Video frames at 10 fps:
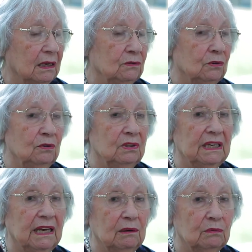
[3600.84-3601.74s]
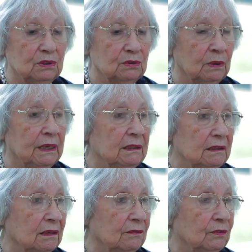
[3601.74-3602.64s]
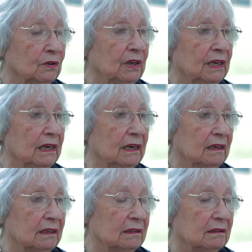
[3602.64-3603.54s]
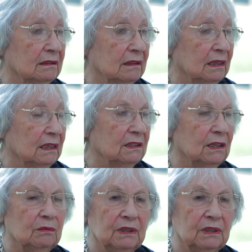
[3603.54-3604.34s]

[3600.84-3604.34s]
And all day I was waiting for her, and they